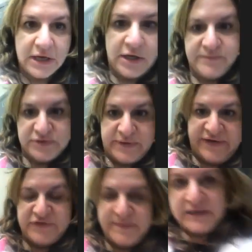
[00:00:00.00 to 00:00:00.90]
So we
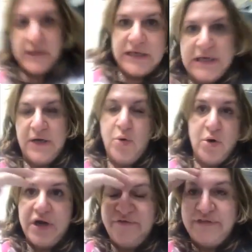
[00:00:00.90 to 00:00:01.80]
have to be,
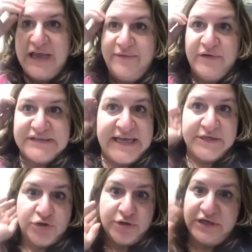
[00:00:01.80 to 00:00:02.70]
or if they had breast
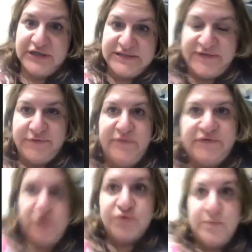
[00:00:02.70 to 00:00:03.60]
cancer and needed to have their
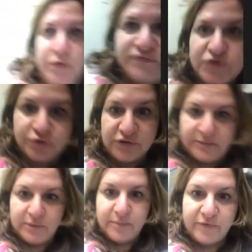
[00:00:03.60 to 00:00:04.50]
lymph nodes removed, certainly
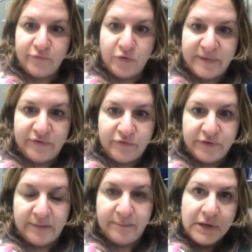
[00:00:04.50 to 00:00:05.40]
we would perform it for
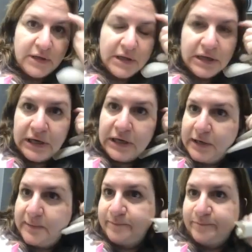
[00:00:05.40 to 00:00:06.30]
them.
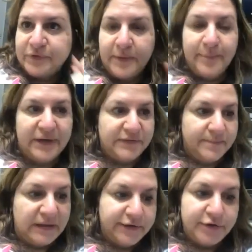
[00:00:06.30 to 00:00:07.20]
But the
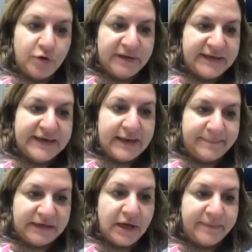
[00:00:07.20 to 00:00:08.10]
melanoma cannot
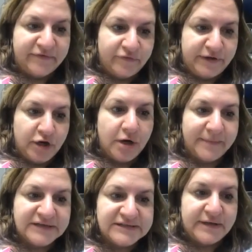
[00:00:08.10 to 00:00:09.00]
be coming from the arm, because then